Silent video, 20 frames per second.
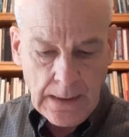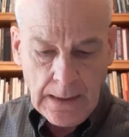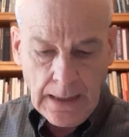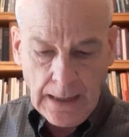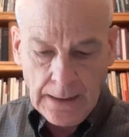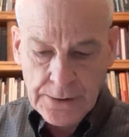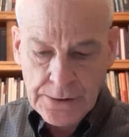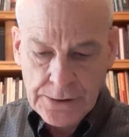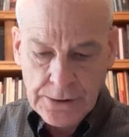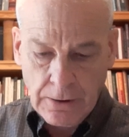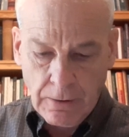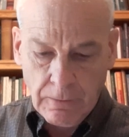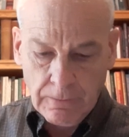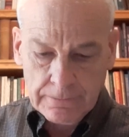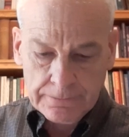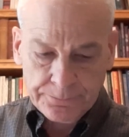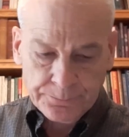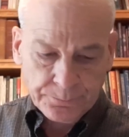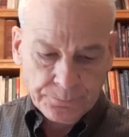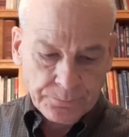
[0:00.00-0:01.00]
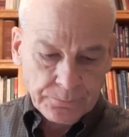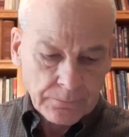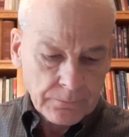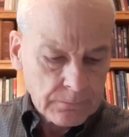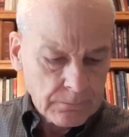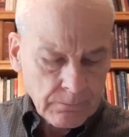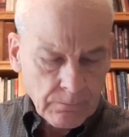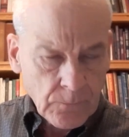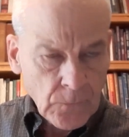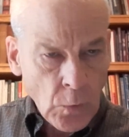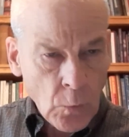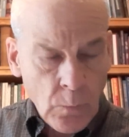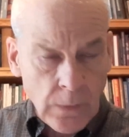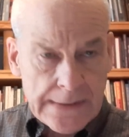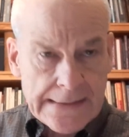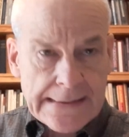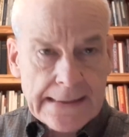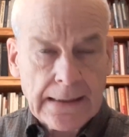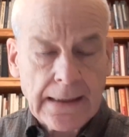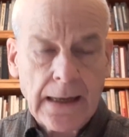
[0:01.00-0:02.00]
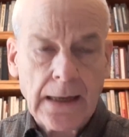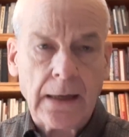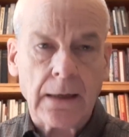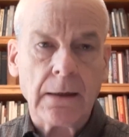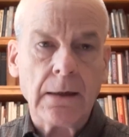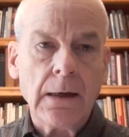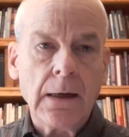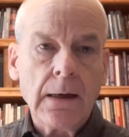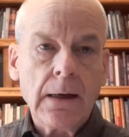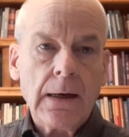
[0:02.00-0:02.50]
And so, once again,